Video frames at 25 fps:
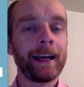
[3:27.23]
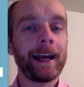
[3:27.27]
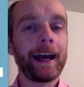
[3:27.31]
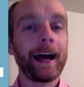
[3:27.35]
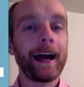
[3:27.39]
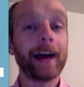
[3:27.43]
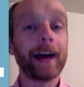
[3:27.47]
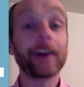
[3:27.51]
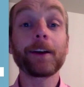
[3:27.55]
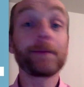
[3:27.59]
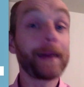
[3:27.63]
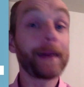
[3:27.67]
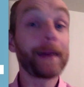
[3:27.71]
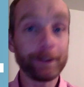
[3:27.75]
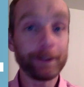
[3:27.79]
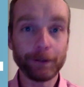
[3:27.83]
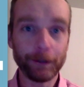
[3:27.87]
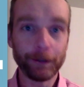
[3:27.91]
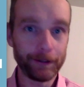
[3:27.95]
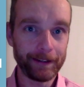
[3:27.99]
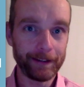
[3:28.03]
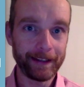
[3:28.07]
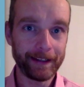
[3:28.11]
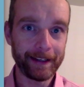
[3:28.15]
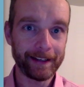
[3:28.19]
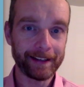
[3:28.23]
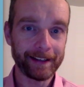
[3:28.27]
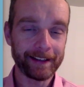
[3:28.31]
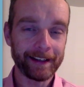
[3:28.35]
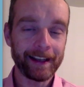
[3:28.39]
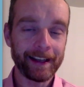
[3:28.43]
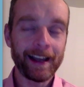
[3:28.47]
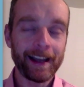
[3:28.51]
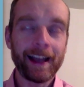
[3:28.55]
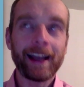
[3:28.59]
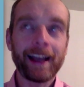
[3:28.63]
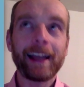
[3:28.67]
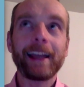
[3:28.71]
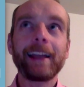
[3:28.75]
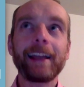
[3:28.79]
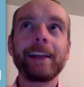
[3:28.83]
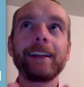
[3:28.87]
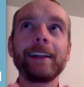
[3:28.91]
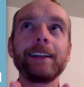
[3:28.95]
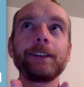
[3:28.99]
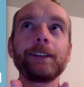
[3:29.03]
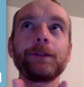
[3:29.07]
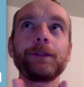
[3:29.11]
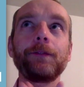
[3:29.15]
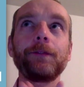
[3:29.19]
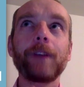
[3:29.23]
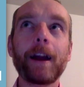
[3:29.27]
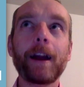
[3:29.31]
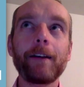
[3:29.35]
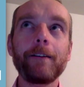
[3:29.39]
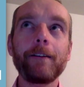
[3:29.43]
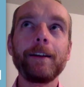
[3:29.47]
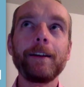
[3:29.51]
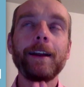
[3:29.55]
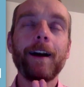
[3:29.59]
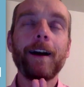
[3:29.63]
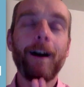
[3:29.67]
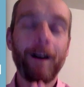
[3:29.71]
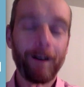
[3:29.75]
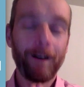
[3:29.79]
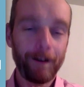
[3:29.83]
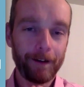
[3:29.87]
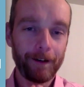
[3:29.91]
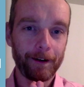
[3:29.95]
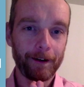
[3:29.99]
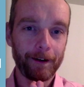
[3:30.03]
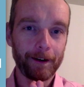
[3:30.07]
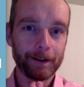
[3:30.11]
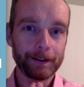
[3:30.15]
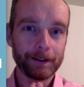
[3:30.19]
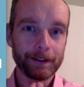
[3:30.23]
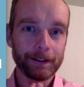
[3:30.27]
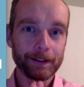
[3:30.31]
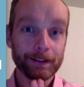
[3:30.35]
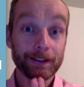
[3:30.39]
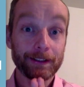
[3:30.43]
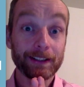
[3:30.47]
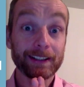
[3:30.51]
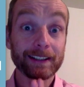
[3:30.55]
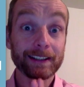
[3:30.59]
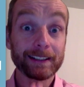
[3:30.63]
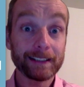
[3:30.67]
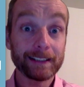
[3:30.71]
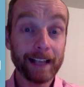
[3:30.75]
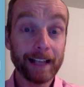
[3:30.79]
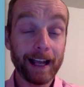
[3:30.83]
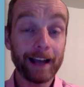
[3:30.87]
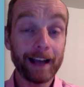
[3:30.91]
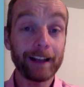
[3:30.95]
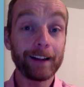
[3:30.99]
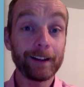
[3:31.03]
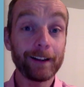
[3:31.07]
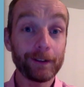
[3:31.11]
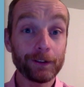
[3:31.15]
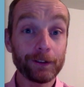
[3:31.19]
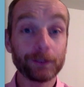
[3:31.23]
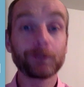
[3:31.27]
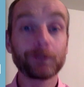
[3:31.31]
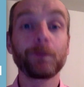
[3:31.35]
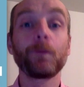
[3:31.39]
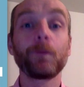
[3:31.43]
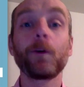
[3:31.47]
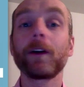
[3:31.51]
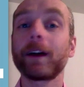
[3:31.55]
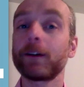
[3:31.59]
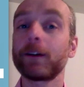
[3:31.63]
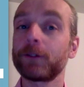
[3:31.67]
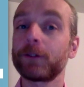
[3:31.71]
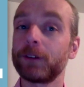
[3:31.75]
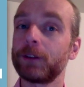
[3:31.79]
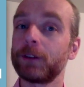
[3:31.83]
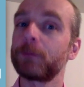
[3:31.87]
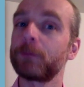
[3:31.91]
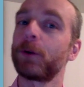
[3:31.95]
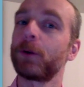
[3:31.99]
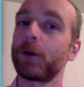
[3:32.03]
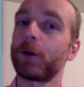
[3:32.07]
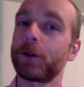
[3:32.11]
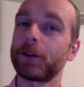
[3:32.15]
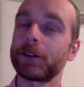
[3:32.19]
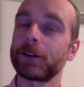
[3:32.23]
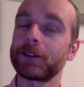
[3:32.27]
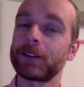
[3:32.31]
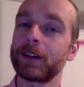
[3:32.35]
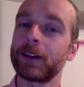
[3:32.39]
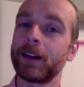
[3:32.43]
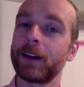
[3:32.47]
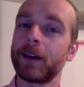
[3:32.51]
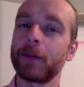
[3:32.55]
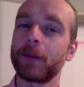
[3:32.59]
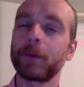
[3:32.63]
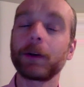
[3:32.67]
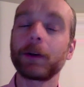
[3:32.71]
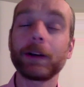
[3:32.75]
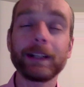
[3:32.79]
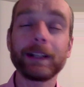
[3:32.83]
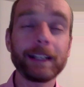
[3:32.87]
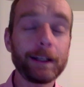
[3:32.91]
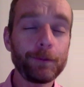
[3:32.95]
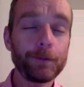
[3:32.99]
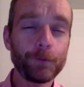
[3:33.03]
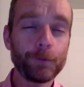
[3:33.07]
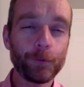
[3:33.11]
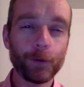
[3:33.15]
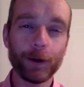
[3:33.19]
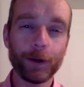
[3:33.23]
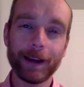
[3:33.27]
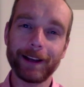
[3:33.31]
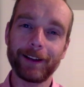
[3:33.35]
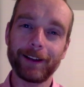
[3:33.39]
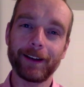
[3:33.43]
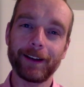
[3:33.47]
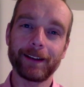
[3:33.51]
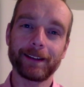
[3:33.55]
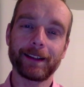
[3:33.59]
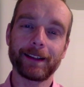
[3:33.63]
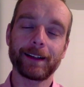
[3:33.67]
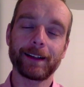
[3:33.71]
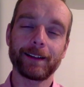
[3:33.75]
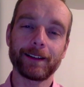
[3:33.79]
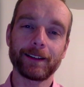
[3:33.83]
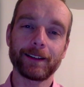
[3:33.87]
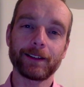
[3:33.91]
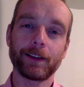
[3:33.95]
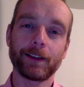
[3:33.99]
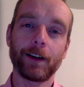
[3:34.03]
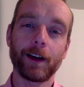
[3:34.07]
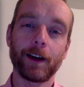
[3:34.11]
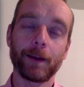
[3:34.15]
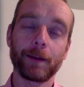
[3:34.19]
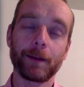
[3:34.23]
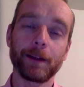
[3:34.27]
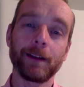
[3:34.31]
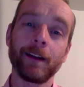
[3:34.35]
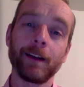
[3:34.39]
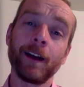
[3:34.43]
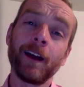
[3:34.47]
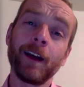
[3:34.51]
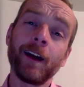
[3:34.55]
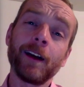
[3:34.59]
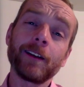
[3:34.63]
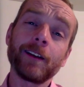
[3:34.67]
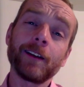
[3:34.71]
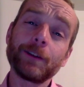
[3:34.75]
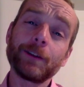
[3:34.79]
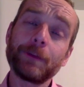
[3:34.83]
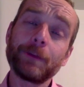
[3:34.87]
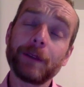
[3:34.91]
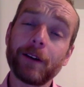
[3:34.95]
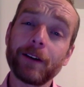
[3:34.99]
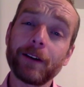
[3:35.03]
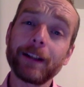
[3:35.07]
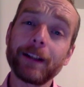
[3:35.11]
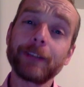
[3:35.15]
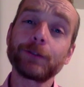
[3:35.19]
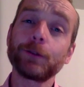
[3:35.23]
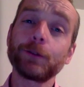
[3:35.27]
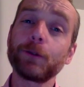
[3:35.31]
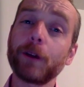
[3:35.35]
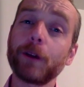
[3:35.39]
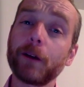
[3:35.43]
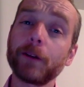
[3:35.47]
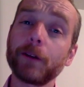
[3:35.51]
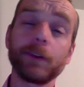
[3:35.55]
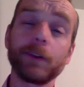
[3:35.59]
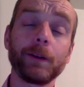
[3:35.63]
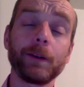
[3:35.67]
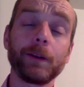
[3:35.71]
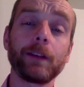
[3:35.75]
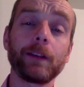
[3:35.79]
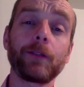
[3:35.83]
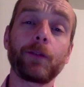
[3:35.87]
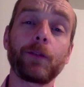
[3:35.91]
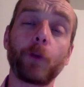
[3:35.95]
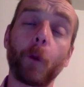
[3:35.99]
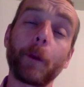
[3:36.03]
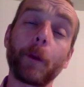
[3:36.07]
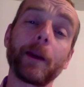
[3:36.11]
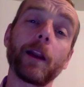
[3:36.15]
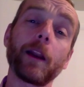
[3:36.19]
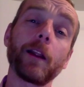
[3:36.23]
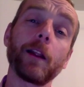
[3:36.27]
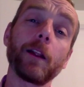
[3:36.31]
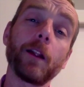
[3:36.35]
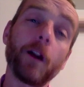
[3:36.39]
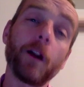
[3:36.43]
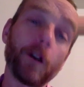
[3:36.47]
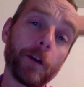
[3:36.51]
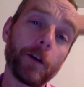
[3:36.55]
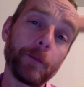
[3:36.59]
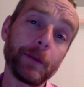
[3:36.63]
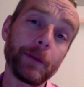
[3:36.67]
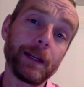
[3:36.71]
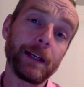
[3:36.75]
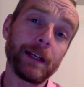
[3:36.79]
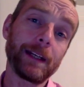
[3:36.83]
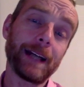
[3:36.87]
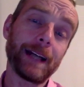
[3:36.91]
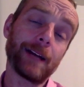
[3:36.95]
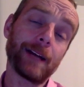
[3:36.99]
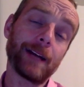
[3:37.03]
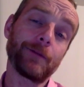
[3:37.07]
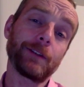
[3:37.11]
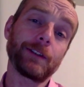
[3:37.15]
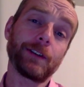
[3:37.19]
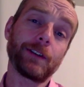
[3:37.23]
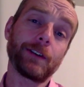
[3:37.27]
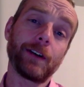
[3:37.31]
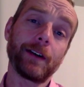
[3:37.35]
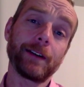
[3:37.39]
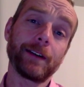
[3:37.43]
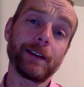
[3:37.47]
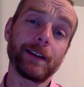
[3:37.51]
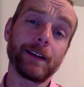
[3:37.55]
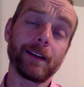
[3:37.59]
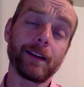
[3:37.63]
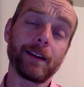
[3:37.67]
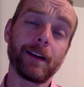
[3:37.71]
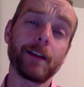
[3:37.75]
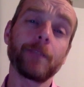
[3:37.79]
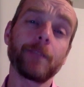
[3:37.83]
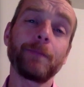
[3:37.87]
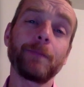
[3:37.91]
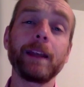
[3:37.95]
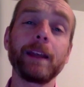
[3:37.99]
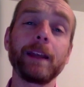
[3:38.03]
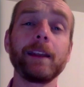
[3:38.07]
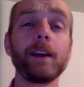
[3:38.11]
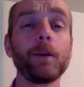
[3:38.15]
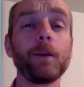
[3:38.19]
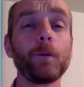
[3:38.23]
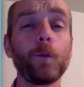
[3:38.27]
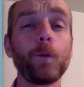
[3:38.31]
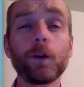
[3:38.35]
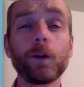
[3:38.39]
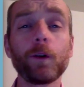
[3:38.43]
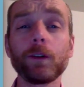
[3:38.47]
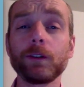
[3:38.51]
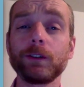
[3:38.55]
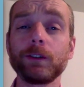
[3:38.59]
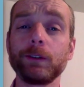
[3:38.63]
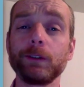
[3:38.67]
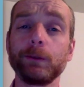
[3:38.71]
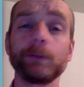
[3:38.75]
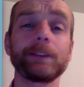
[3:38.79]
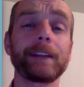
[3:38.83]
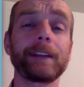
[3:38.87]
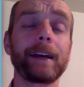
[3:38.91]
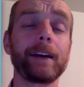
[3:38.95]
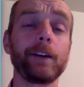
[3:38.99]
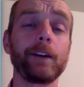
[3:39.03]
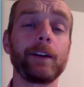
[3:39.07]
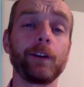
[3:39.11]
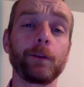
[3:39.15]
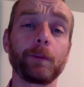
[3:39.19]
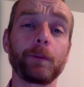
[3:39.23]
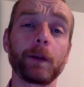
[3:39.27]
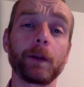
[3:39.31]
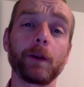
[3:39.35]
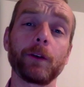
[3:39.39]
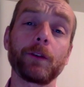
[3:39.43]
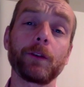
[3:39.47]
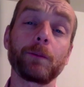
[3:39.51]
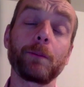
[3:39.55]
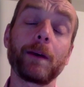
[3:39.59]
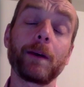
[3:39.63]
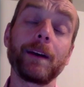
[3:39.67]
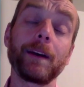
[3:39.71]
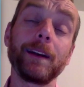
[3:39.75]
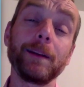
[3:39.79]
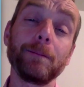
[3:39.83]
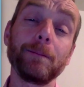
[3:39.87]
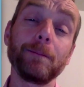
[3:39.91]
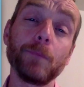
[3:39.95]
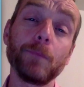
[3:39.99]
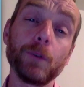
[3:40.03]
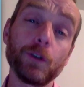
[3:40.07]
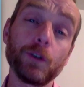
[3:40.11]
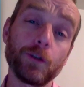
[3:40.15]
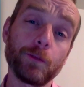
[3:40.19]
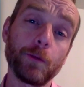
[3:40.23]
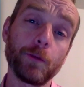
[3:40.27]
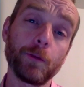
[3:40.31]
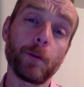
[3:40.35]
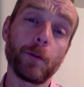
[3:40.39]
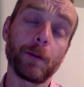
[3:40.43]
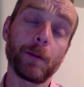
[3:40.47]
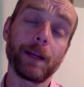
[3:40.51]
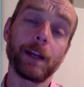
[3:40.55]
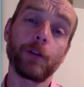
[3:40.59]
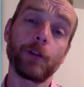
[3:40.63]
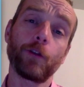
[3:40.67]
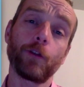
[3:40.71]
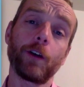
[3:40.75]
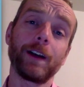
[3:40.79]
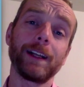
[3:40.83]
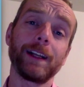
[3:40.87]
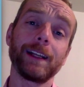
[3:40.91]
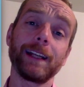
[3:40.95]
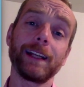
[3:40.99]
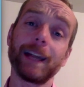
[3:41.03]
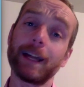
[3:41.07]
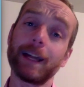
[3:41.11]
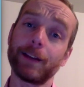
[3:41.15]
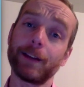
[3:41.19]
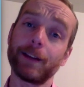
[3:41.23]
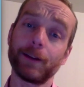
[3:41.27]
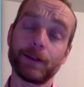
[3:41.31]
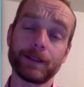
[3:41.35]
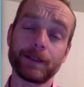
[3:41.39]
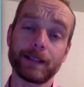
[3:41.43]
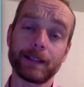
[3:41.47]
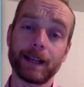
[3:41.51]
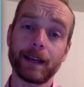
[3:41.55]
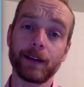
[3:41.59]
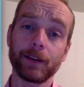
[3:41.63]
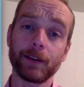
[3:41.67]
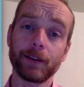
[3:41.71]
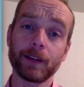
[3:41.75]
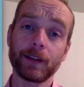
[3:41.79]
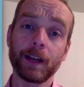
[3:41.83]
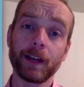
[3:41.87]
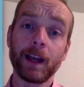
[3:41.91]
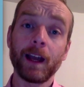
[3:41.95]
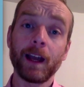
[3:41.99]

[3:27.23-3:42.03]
and I made nothing. It is very hard to sell someone else's product, but I didn't realise that at the time. And to be honest, all I was doing is throwing a lot of money at advertising. I was making one or two sales, but I was spending much more money trying to get those sales,